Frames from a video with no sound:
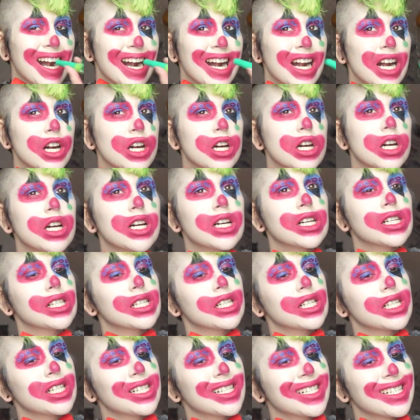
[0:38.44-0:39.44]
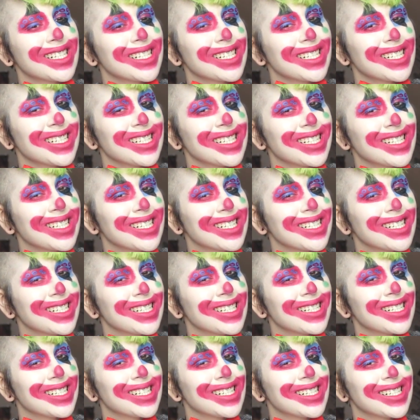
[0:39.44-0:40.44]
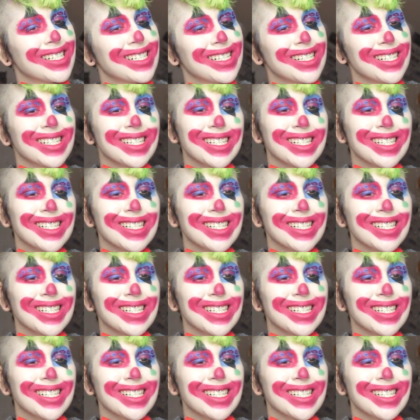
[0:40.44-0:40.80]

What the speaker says: or a kid's birthday party or just for